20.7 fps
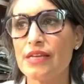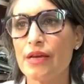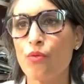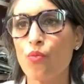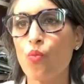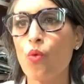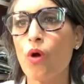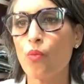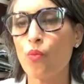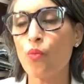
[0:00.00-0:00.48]

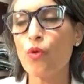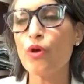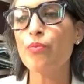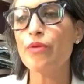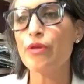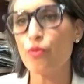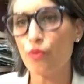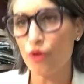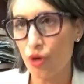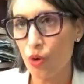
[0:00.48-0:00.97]
and what would
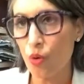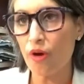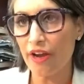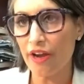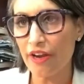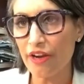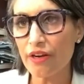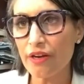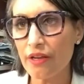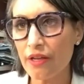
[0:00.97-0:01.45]
be
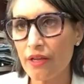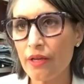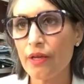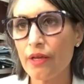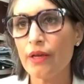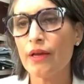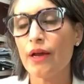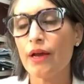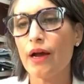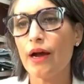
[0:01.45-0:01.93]
required.
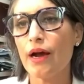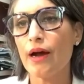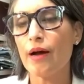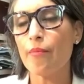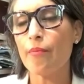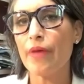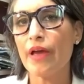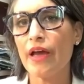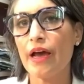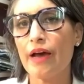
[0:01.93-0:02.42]

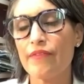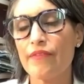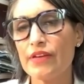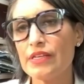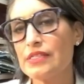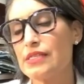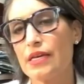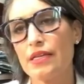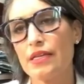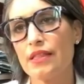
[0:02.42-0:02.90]
Um, having
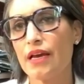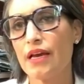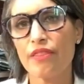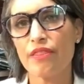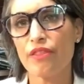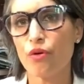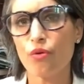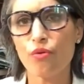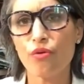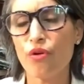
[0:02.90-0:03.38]
said that,
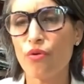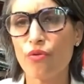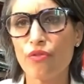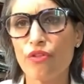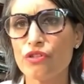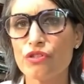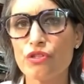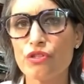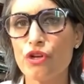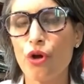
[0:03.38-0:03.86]
though, no,
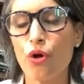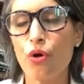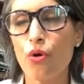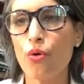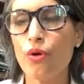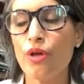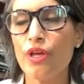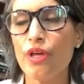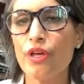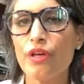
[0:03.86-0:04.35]
there's
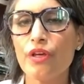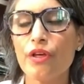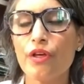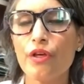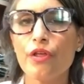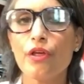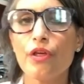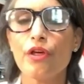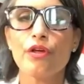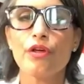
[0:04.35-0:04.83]
no
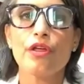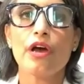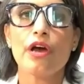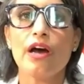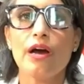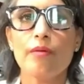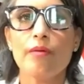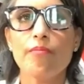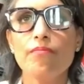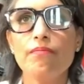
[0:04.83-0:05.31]

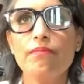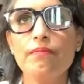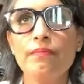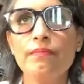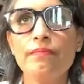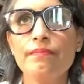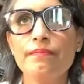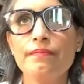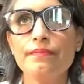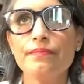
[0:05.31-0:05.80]
um,
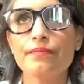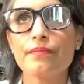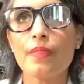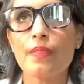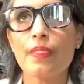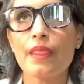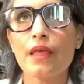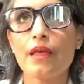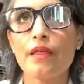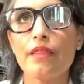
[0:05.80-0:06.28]

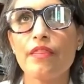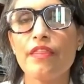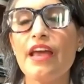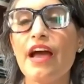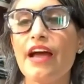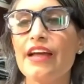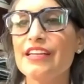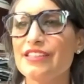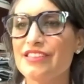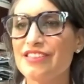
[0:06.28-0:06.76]
the
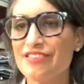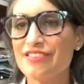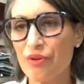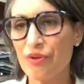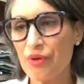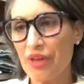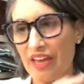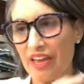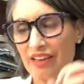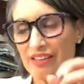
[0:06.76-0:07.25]
I.
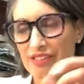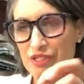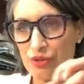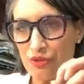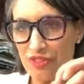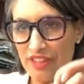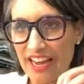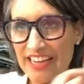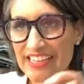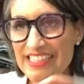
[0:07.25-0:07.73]
Okay,
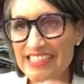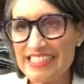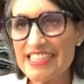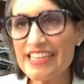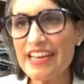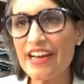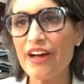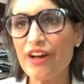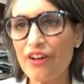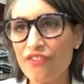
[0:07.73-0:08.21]
so the
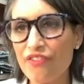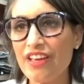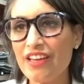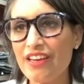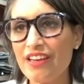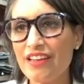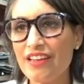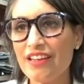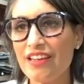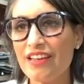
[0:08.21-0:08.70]
idea of it,
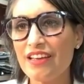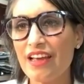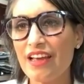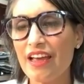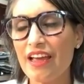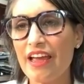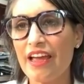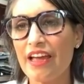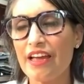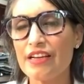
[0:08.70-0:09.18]

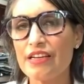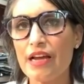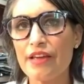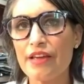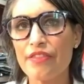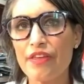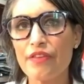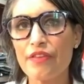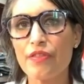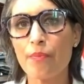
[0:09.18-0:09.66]
and I
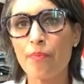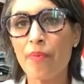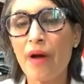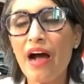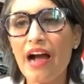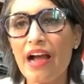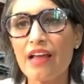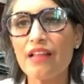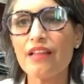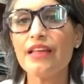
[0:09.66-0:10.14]
think the
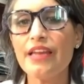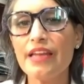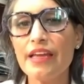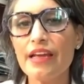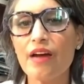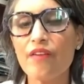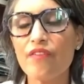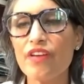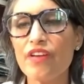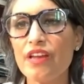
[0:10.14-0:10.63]

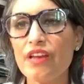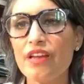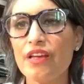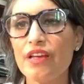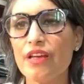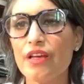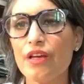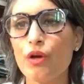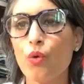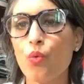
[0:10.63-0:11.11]
piloting of it
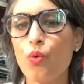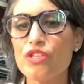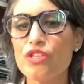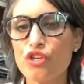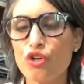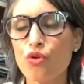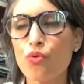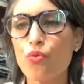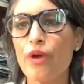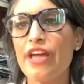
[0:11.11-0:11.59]
was a
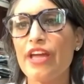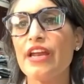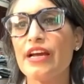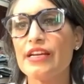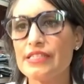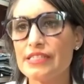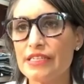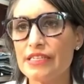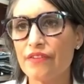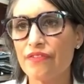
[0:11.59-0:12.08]
great
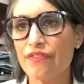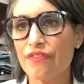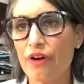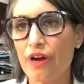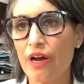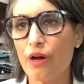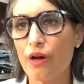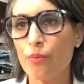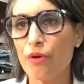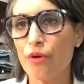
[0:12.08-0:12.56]
idea
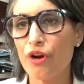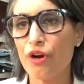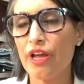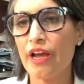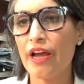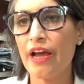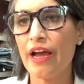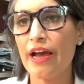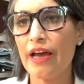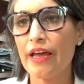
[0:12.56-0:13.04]
for Alberta
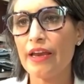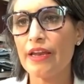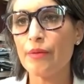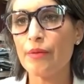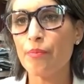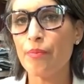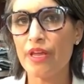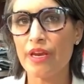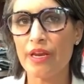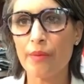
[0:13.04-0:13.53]
had
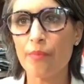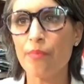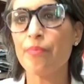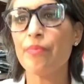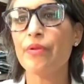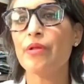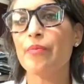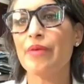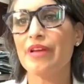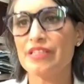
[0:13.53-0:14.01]
it been
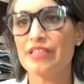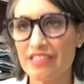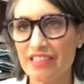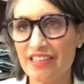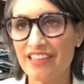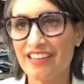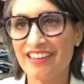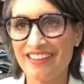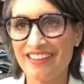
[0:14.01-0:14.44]
implemented.